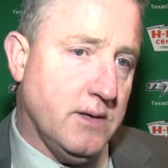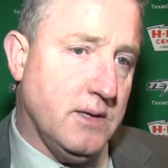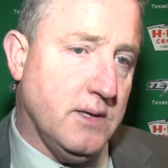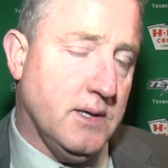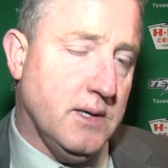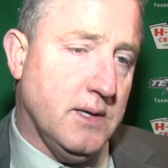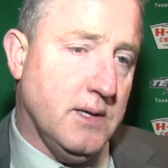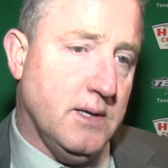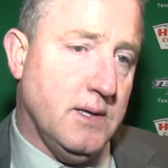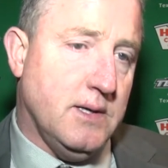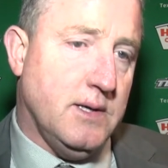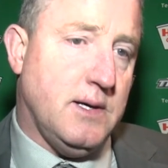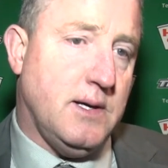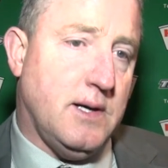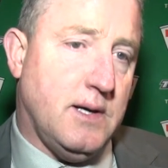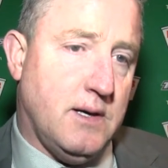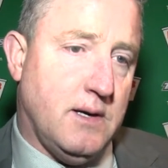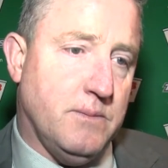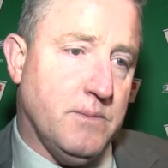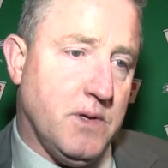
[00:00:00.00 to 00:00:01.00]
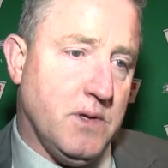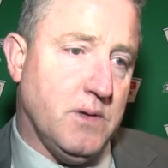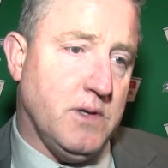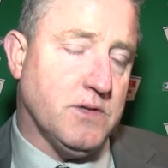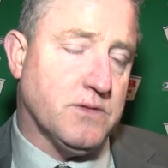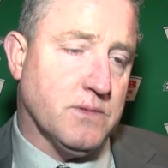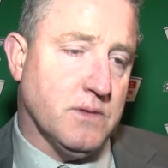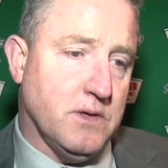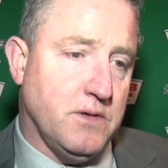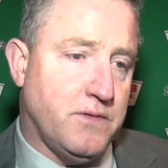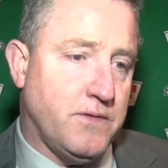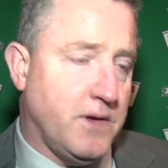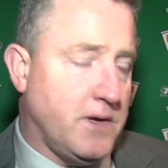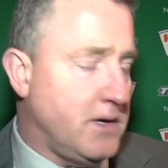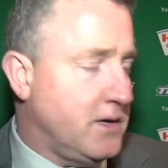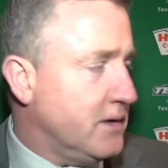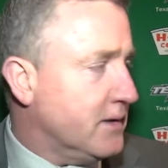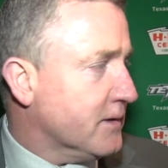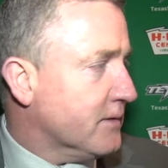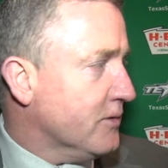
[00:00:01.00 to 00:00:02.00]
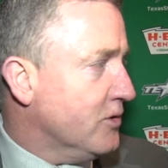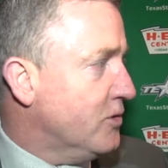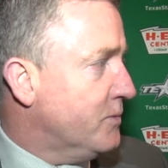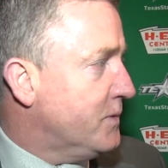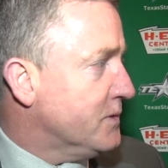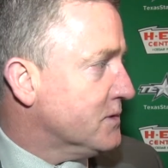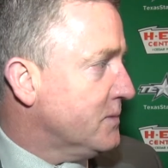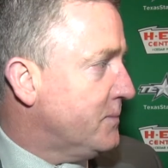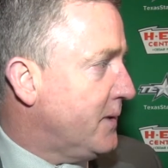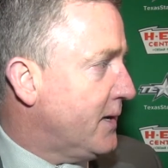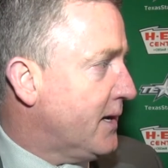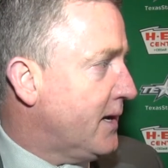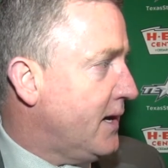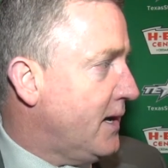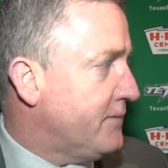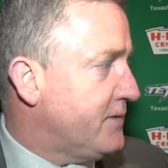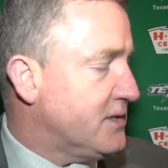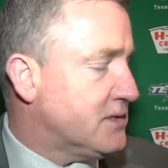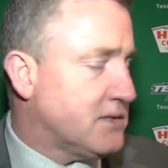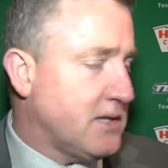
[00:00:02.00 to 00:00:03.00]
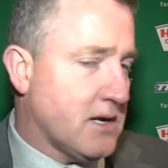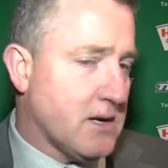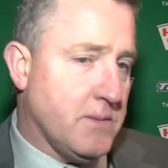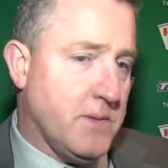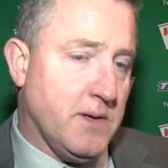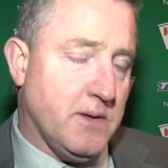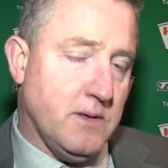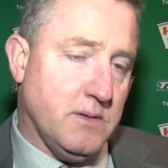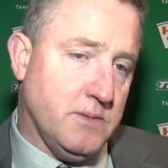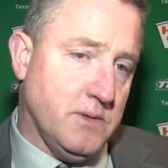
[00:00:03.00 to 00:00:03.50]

and um, you know he's really fit into the group. He's a big, heavy centerman.